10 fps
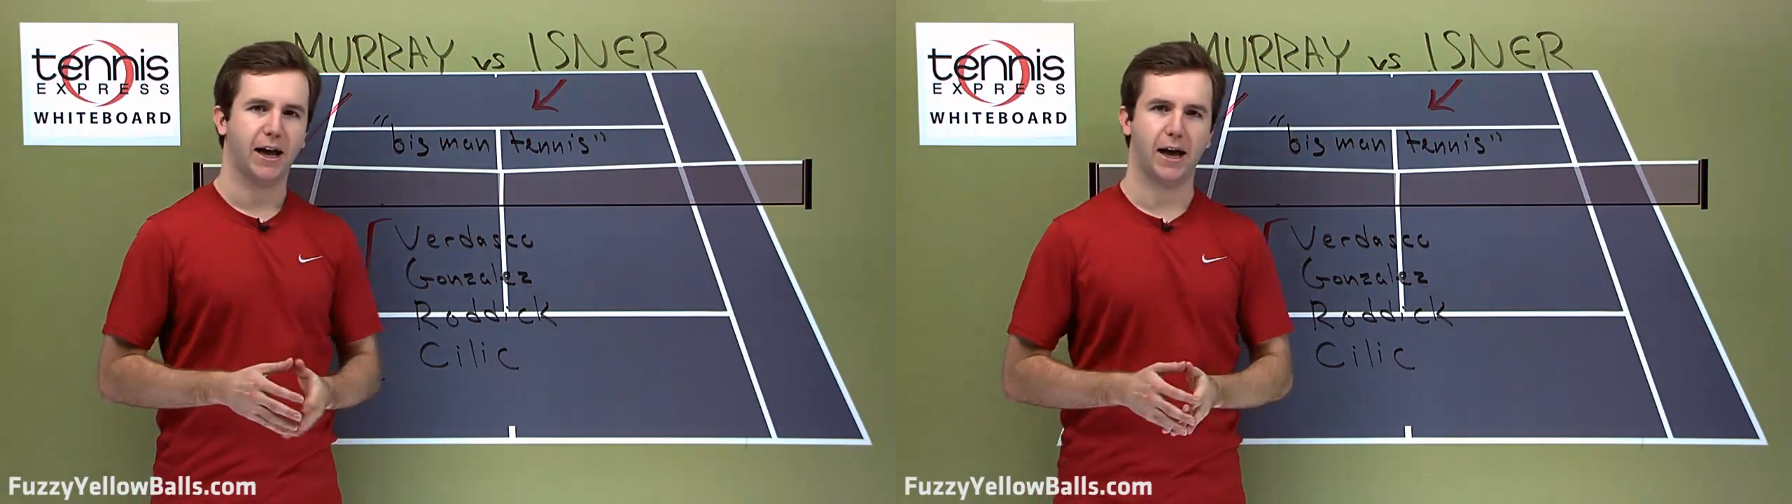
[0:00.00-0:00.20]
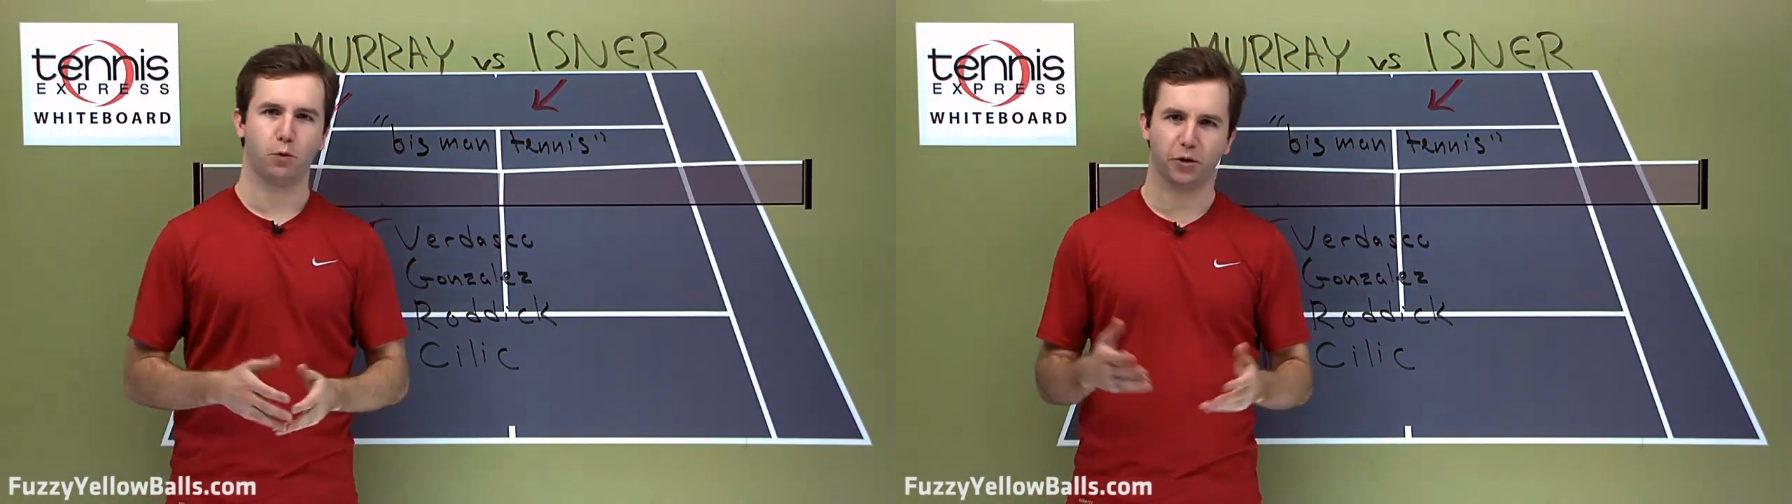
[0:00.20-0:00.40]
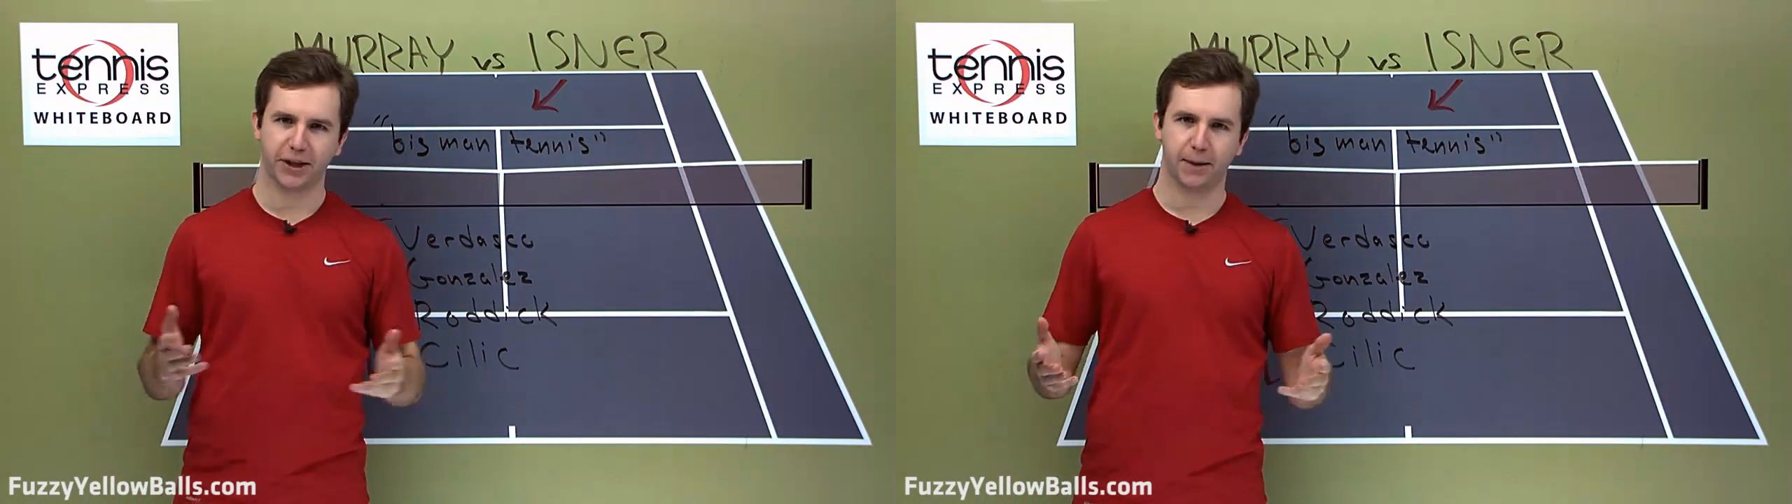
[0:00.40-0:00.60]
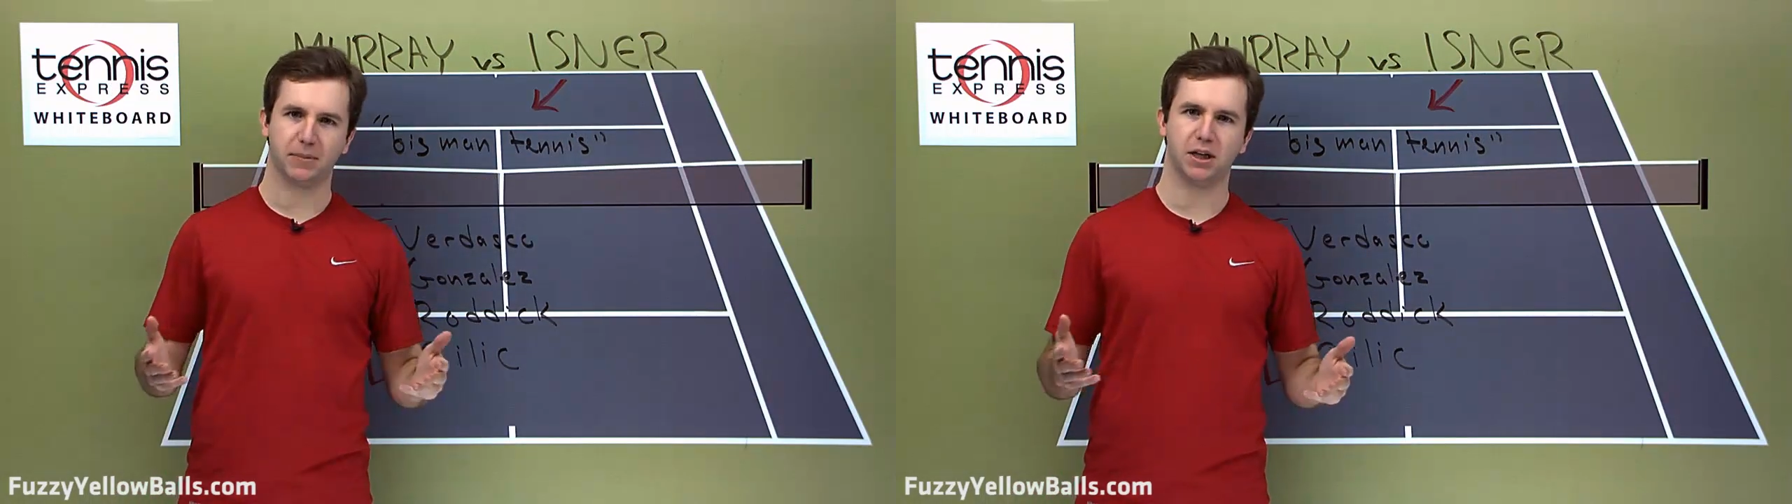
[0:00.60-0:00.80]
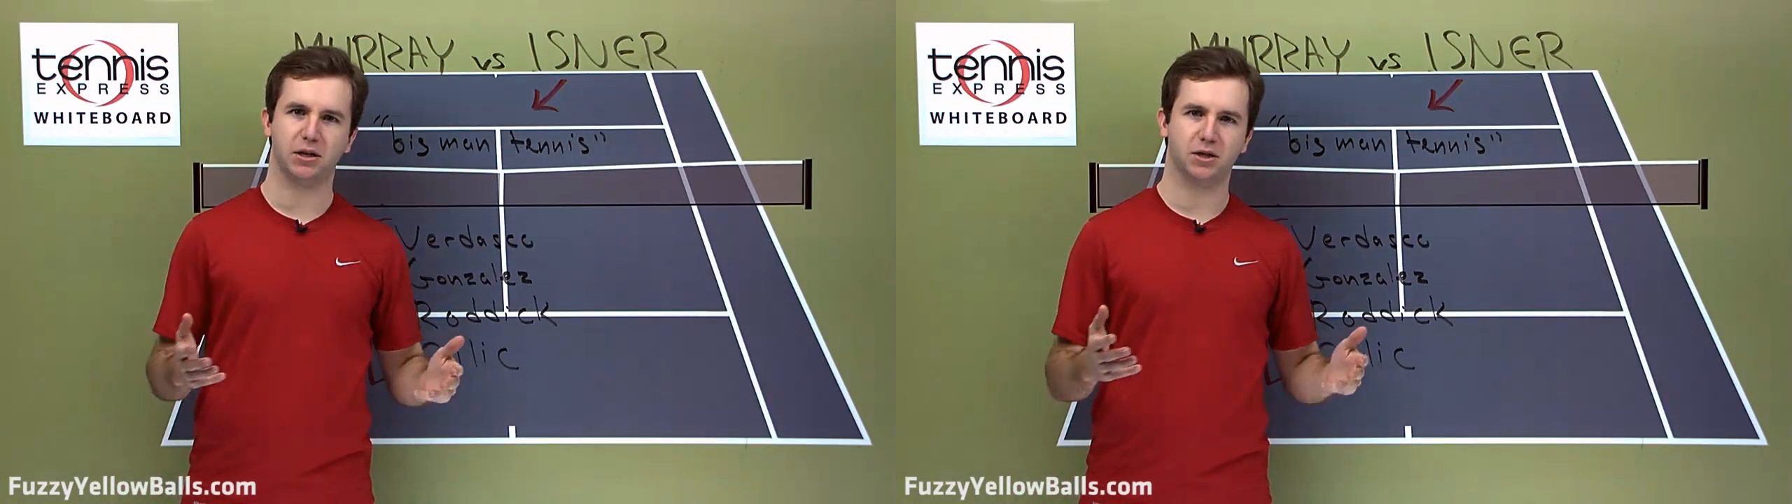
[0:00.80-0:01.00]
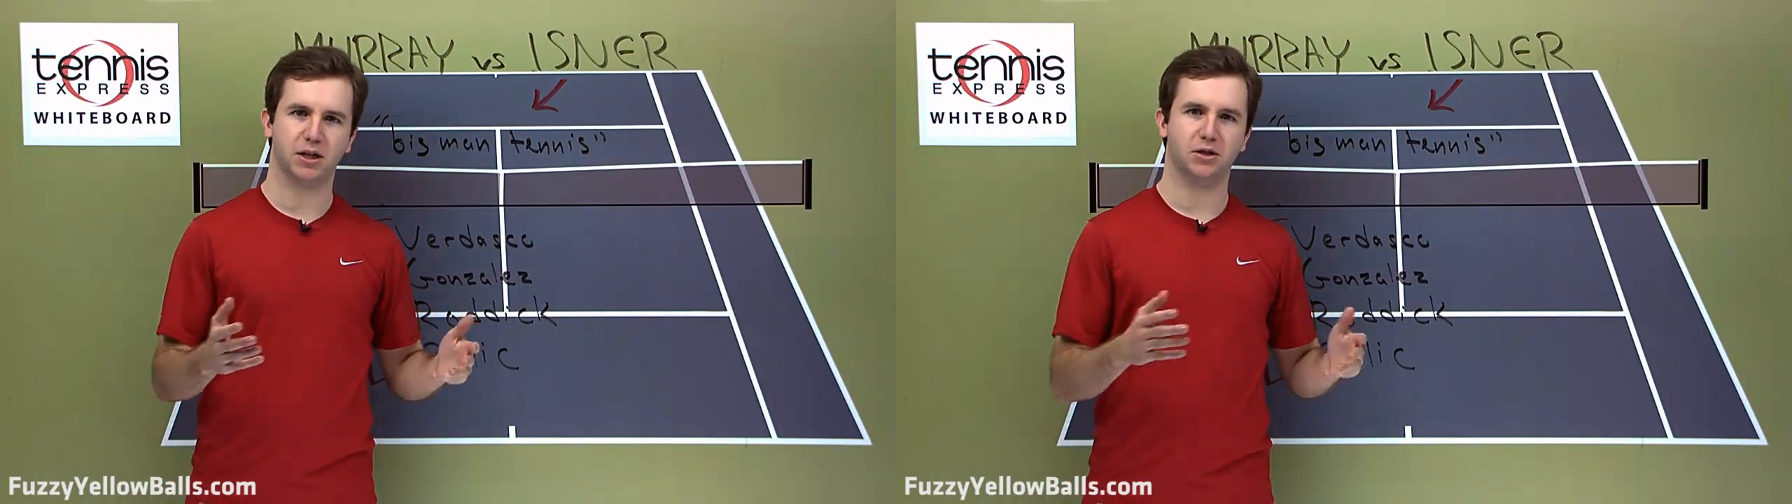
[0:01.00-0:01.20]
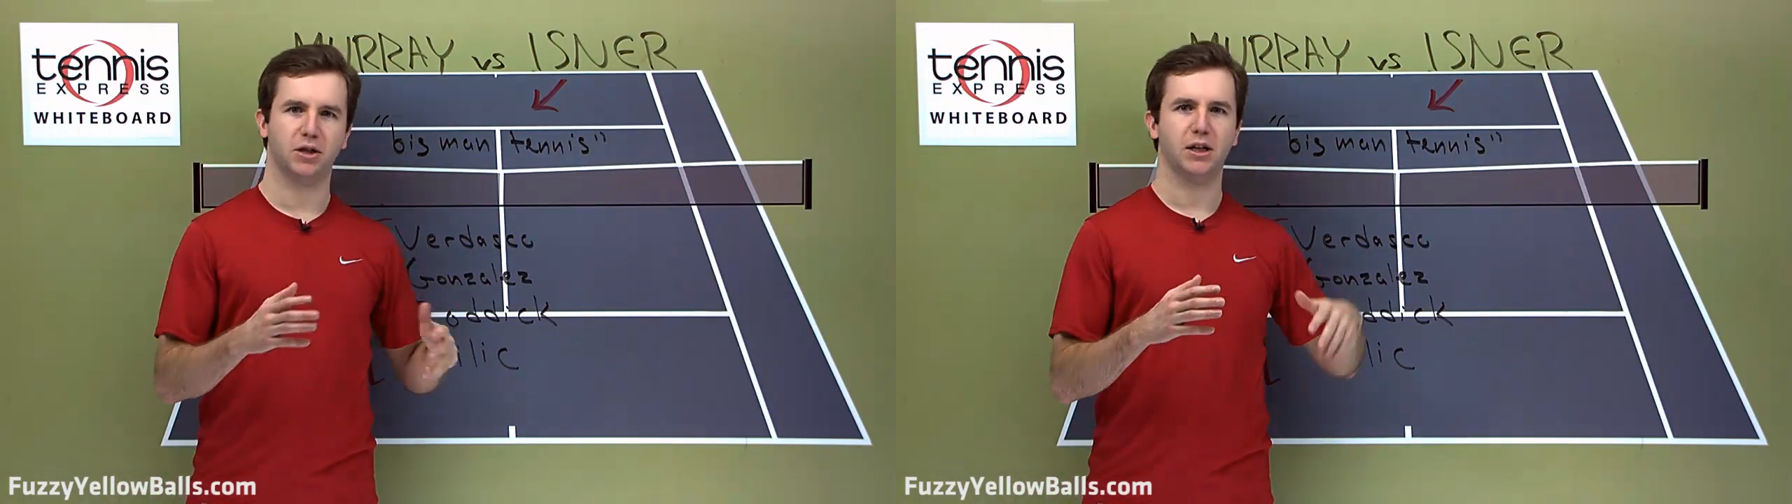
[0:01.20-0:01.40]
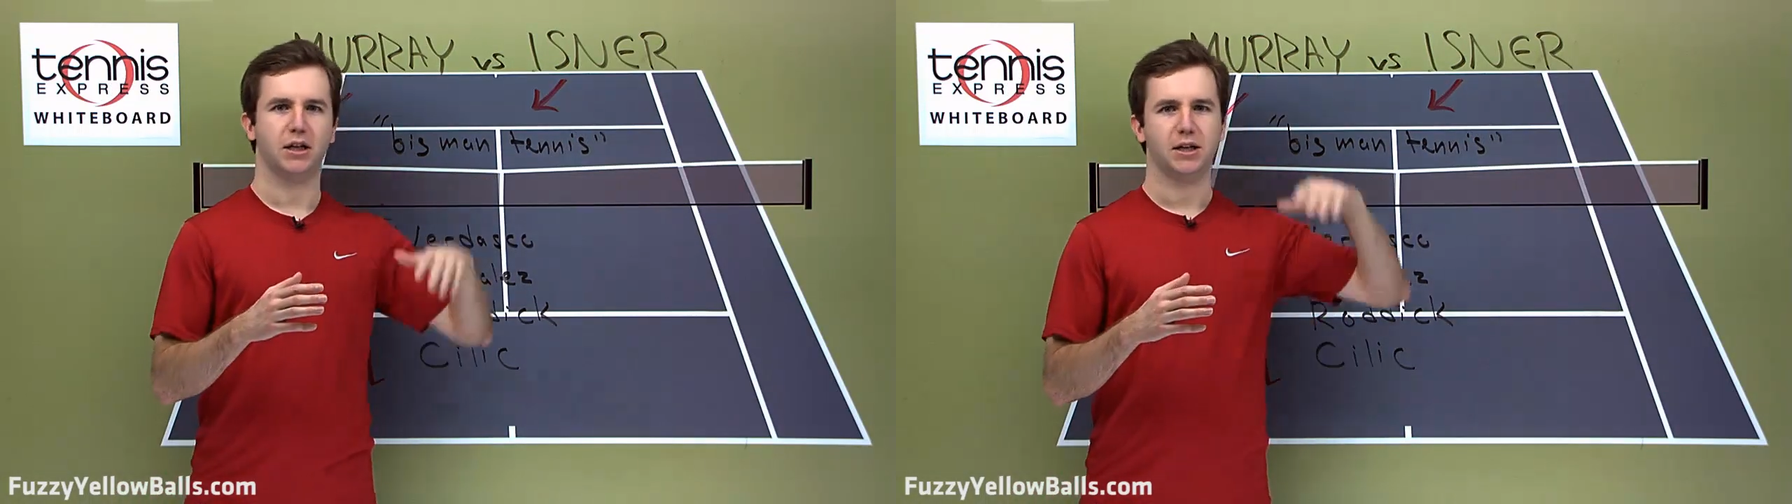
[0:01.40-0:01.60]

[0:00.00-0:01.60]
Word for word: and what that means is